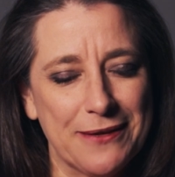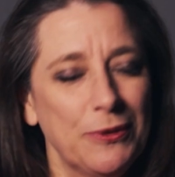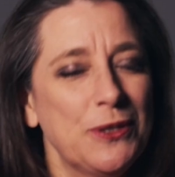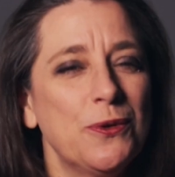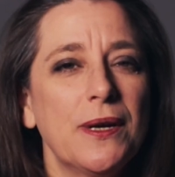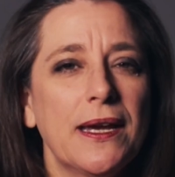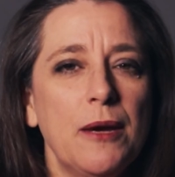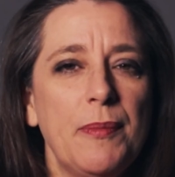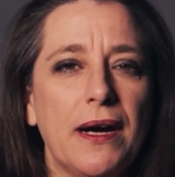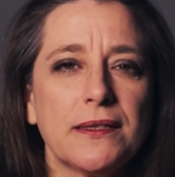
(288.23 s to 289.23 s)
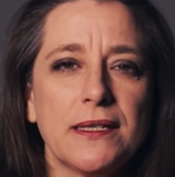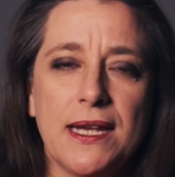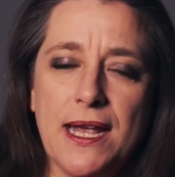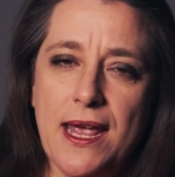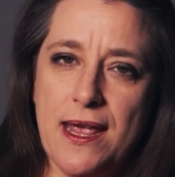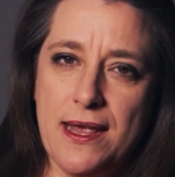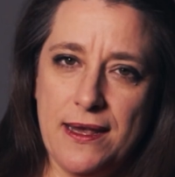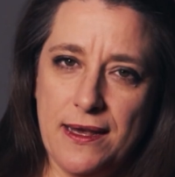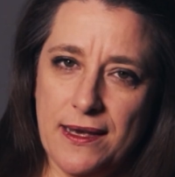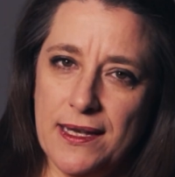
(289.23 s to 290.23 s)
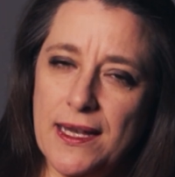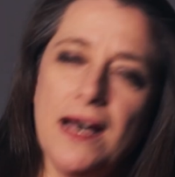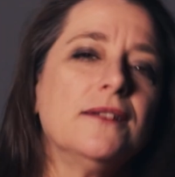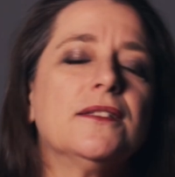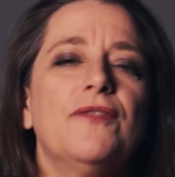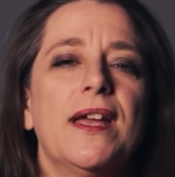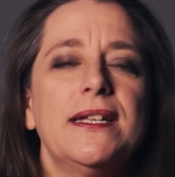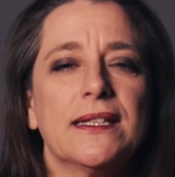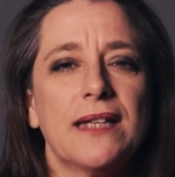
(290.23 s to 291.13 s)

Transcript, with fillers: We're talking about cultivating